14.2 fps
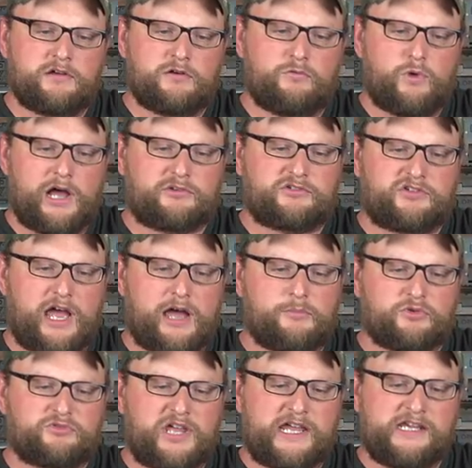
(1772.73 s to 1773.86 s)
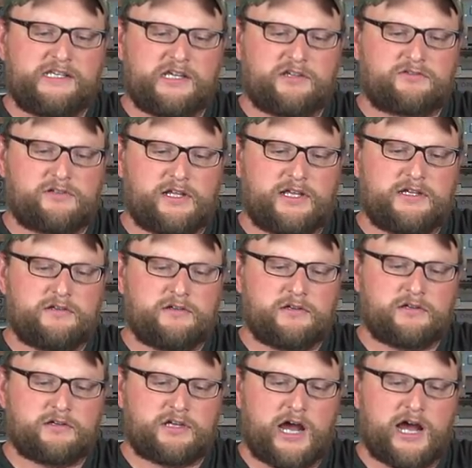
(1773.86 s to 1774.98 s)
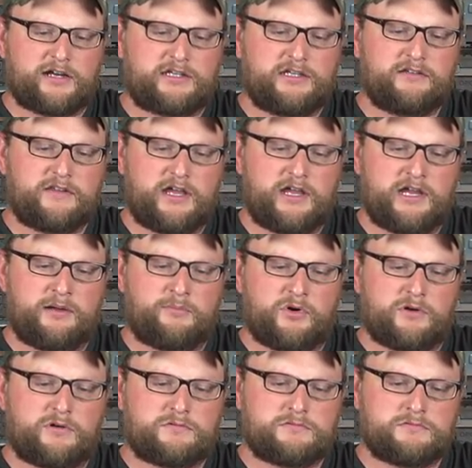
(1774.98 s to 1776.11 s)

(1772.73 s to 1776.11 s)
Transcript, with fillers: while simultaneously cocking the hammer,